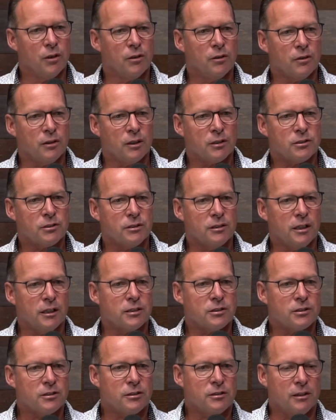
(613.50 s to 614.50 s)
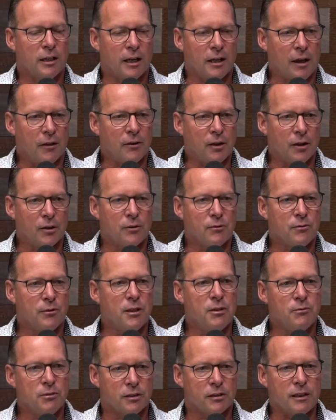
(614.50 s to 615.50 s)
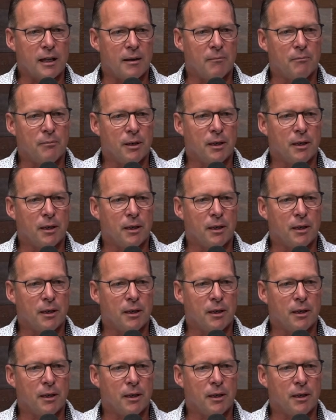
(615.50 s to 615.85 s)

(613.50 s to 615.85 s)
Well, let's, let's, I, I agree with that,